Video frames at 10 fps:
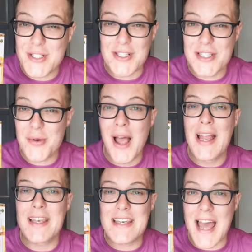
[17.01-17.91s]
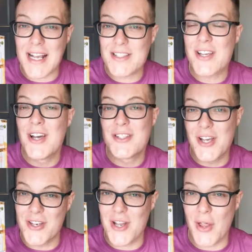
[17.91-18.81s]
It's going to do next
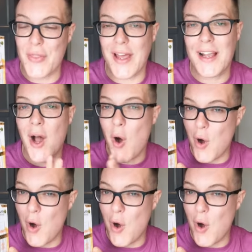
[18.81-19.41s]
to nothing.